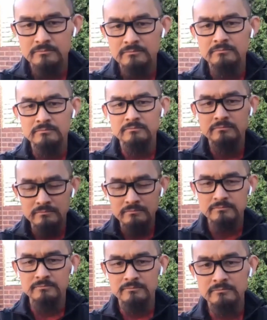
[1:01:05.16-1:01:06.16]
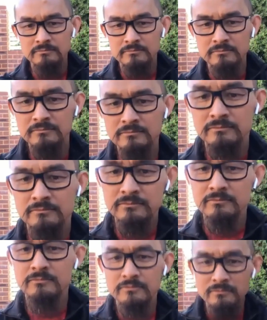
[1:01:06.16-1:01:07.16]
something different today or
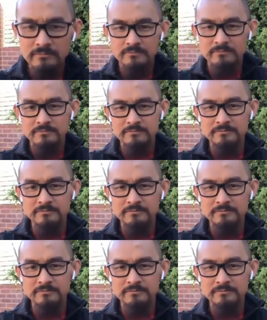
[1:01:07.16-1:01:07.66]
different point of view.